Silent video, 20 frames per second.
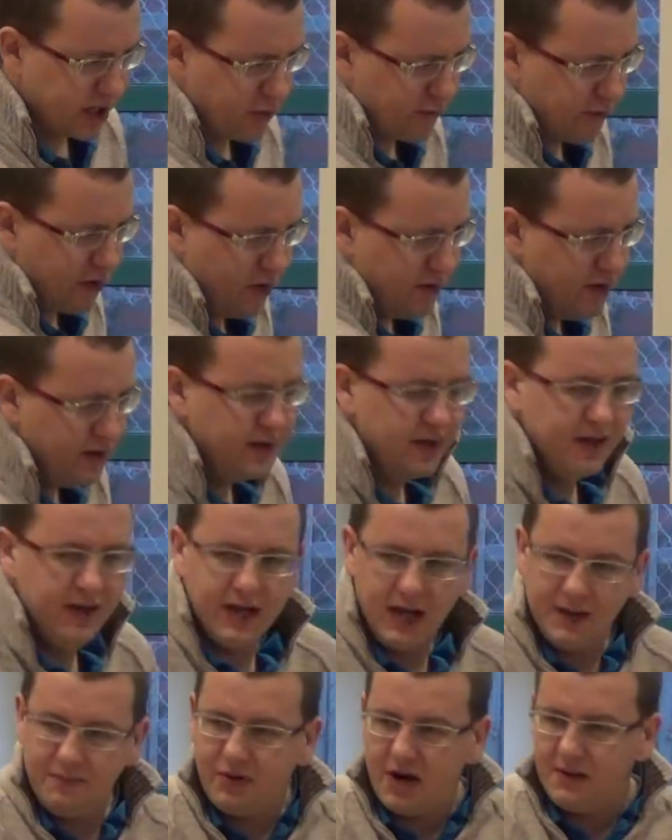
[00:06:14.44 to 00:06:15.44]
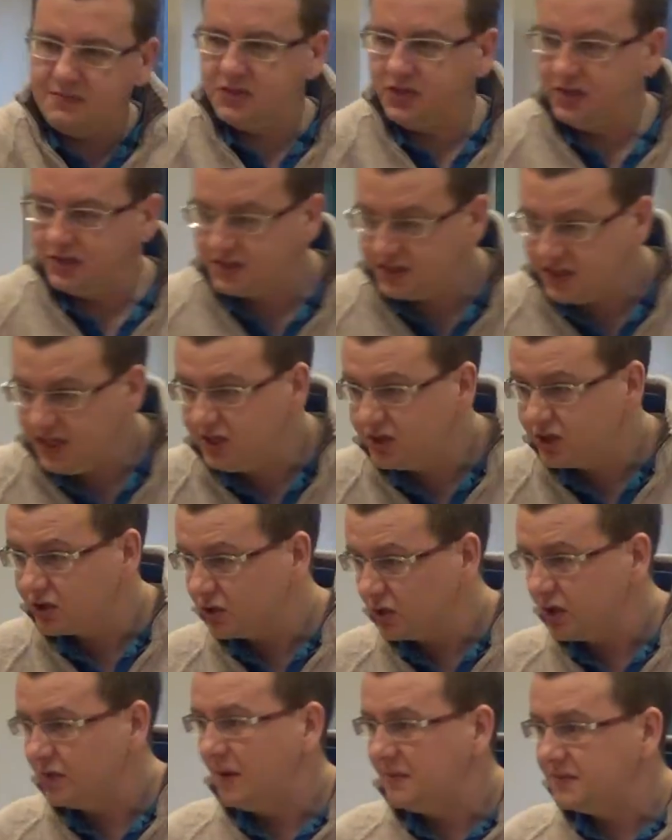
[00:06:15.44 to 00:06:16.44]
are wrong, and perhaps your teachers
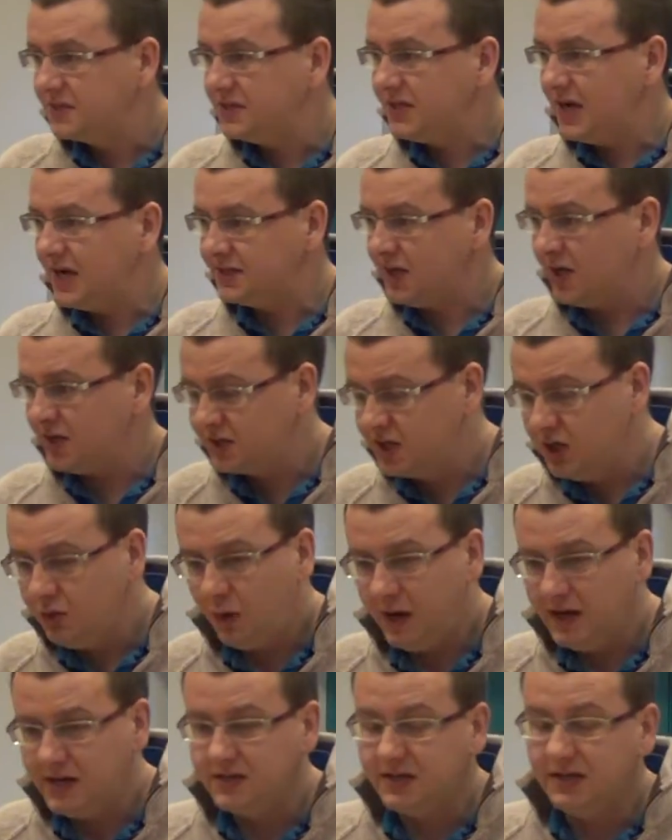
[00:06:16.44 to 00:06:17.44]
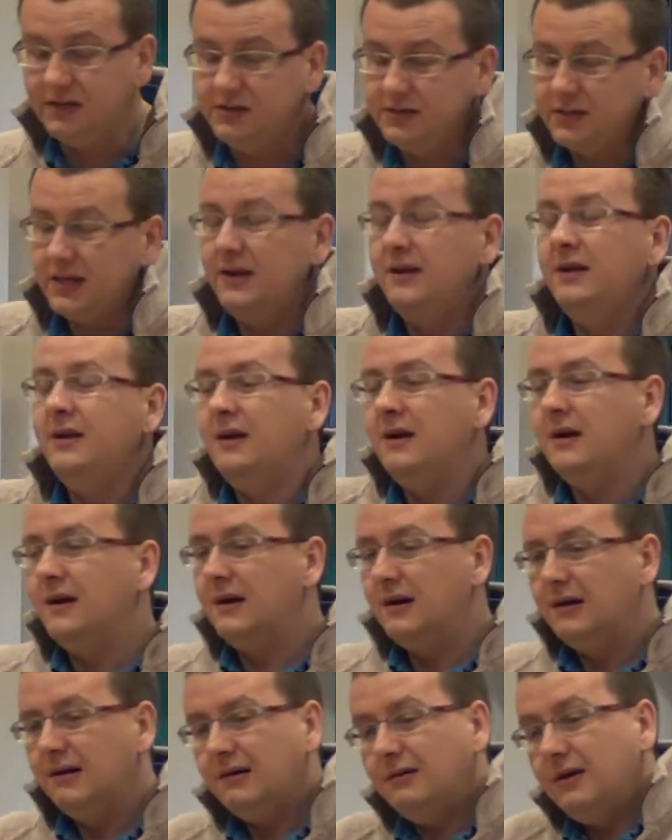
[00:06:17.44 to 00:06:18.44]
or your mums and dads ask you why you did it. You say,
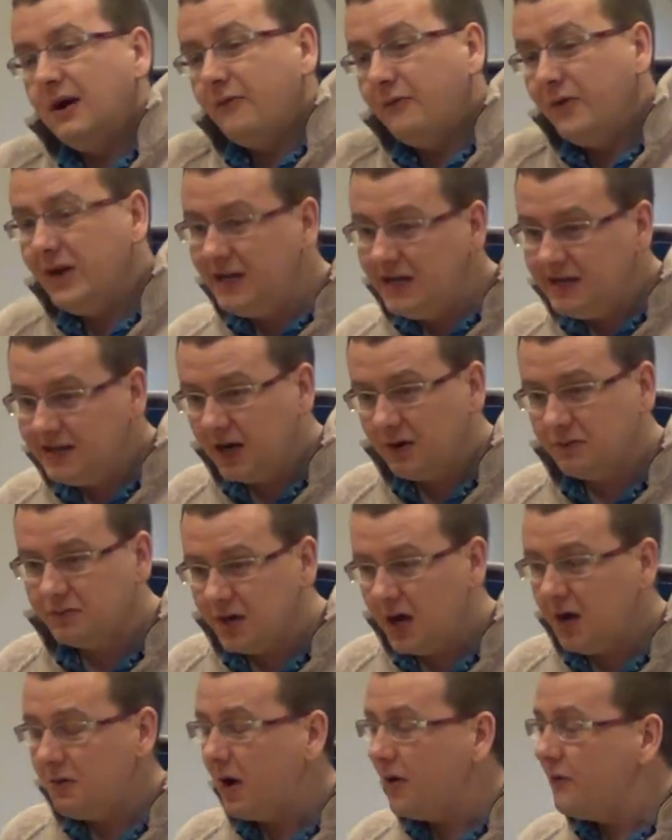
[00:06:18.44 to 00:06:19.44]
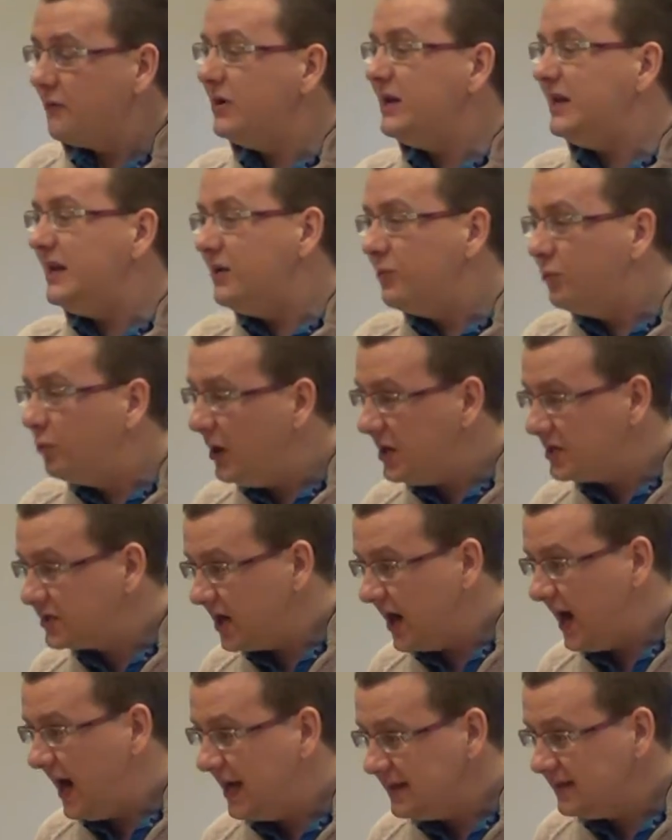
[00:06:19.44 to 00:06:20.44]
oh, I really don't know. I really wish
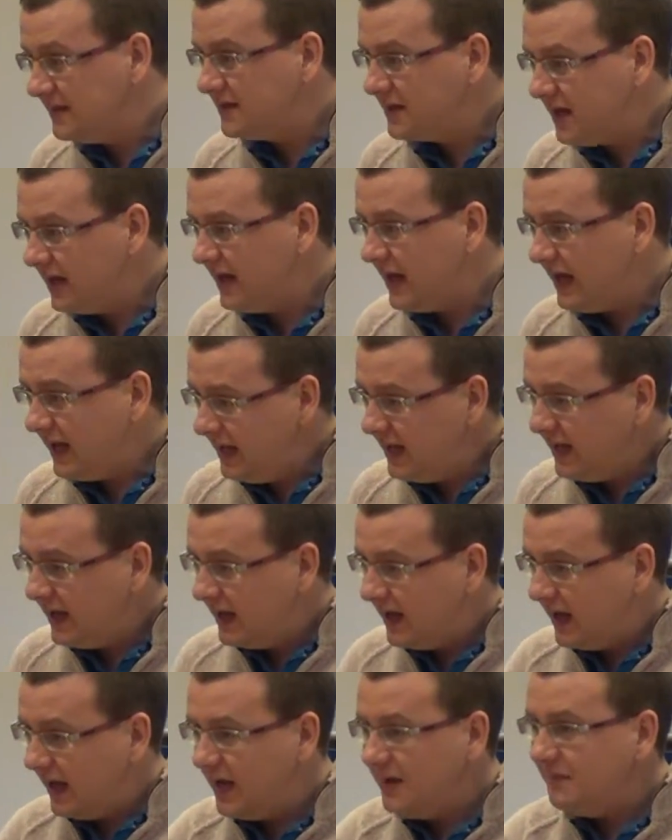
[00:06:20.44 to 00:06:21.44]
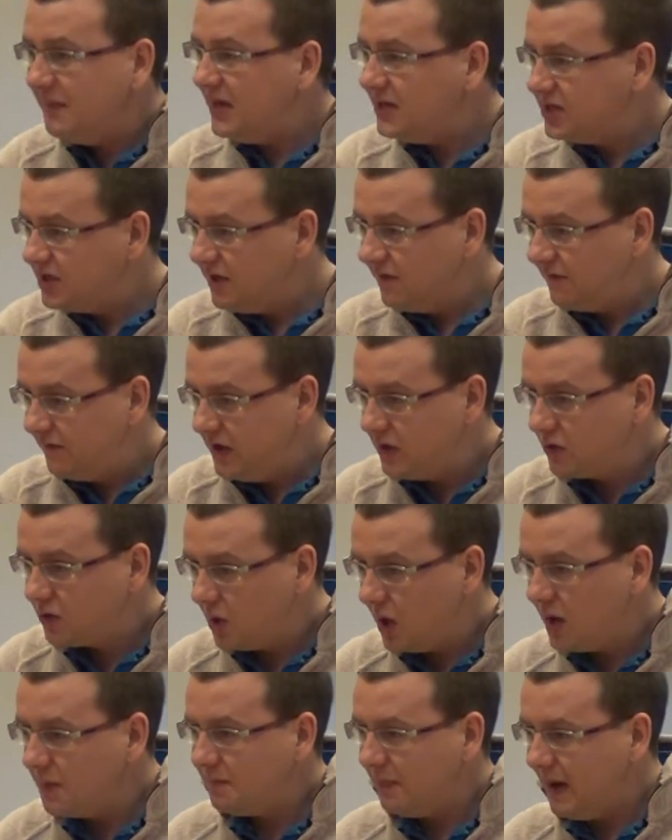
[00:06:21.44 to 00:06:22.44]
I hadn't done it. And it makes you feel
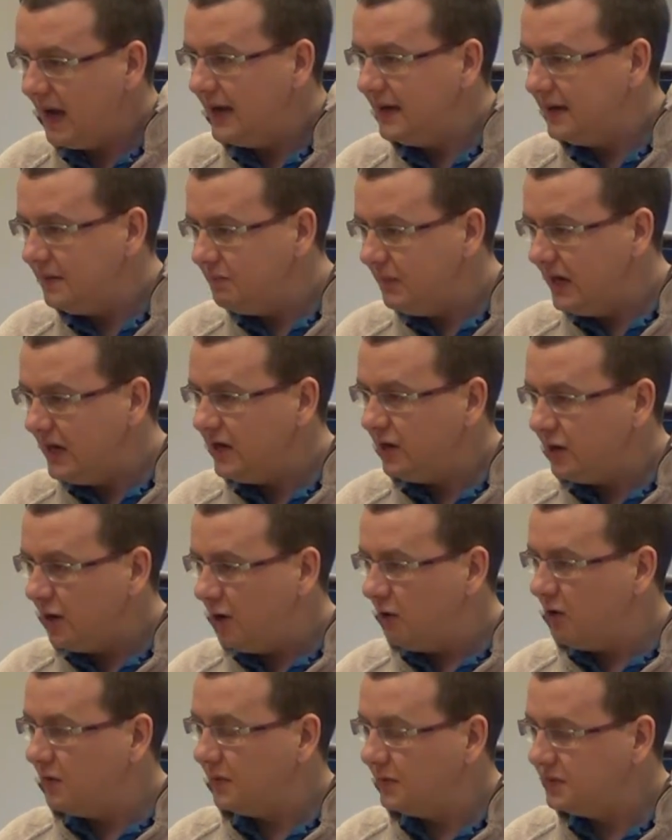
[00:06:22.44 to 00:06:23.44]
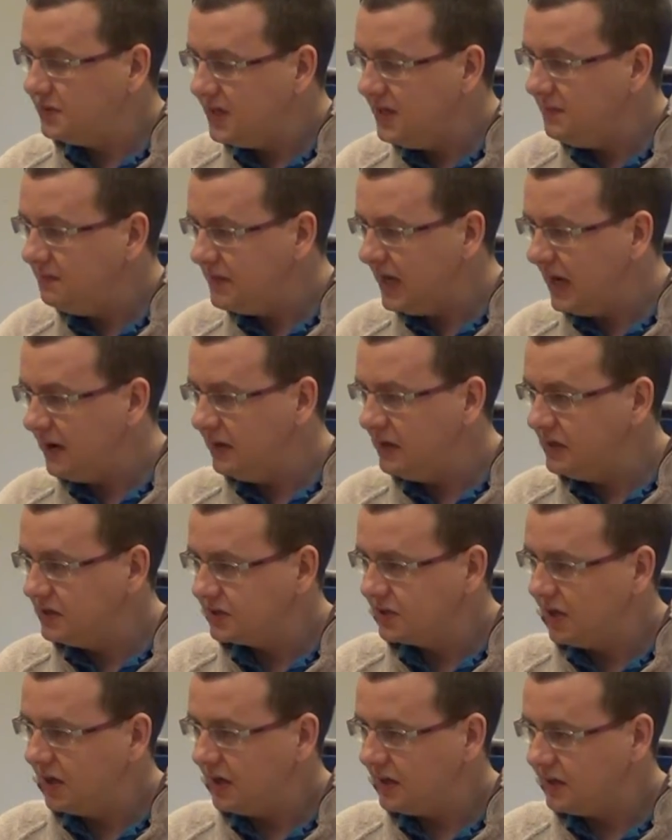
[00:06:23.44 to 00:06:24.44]
quite bad and mean and horrible deep down
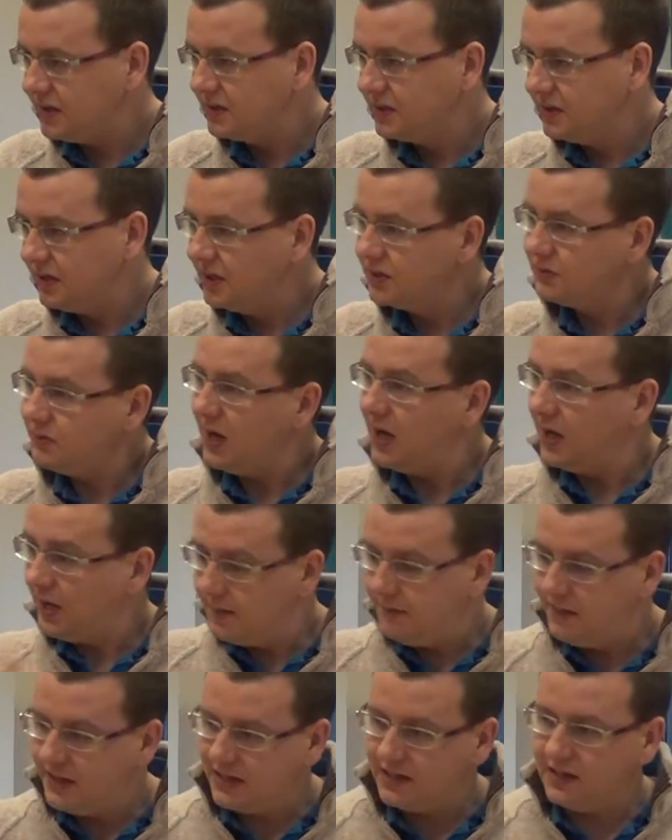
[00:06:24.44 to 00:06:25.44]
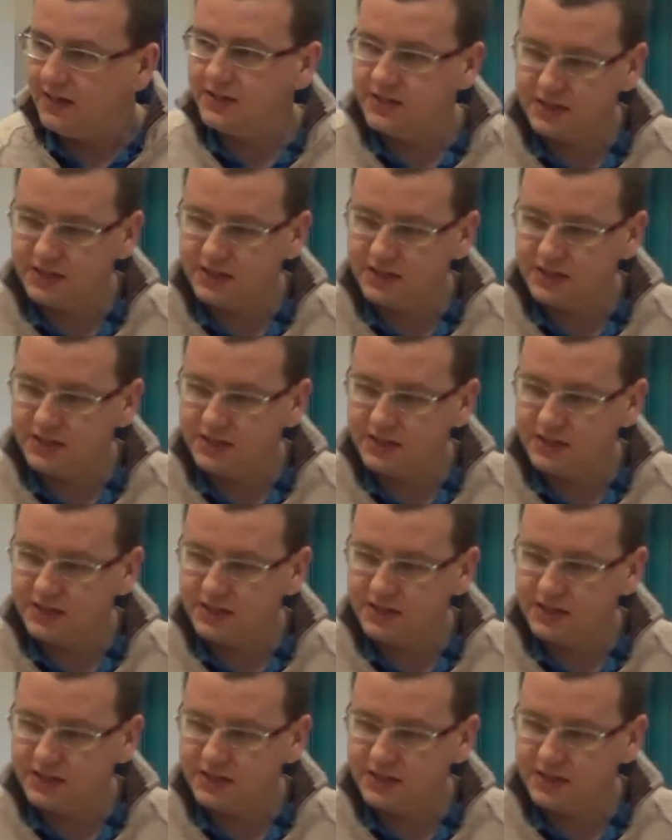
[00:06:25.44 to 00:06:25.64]
inside as well, a bit like